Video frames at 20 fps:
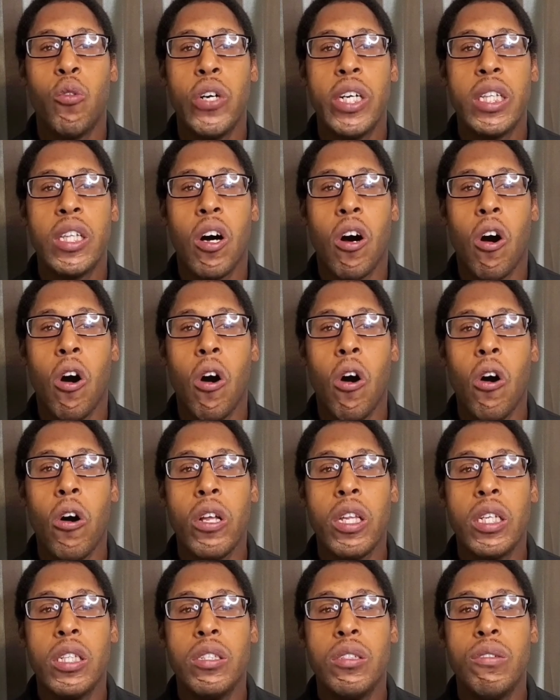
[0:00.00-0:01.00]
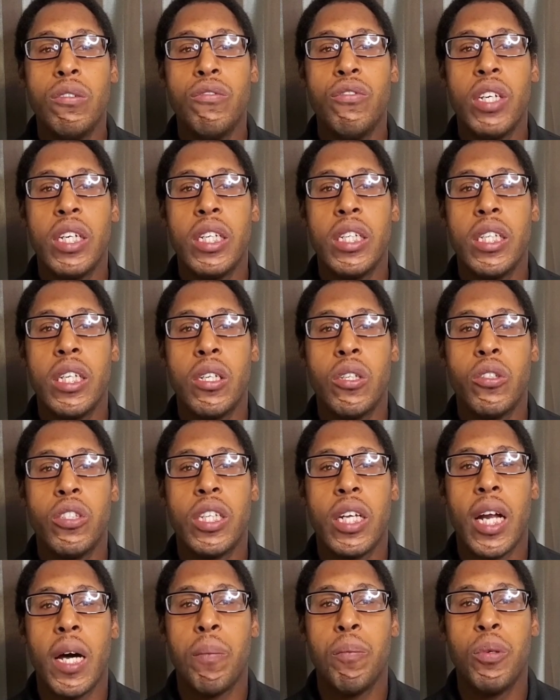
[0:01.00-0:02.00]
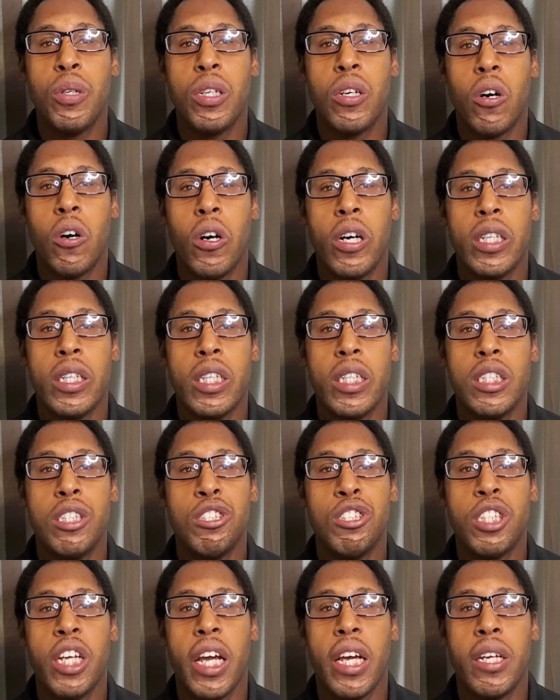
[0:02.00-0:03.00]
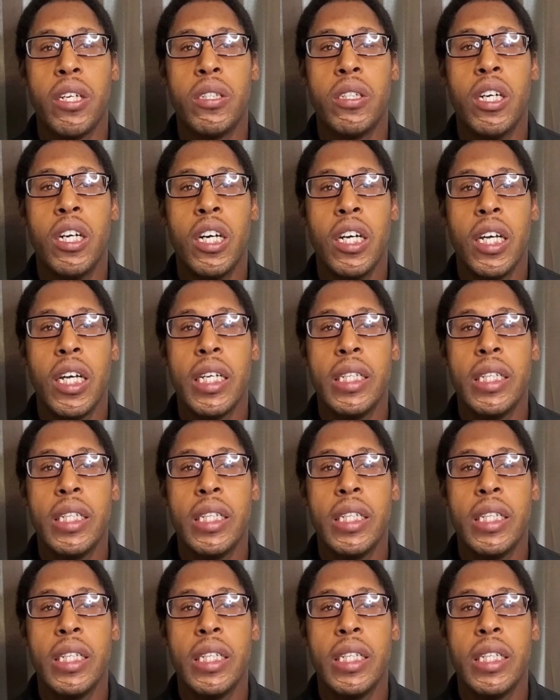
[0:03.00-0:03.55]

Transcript: with all the new videos that I put on this channel.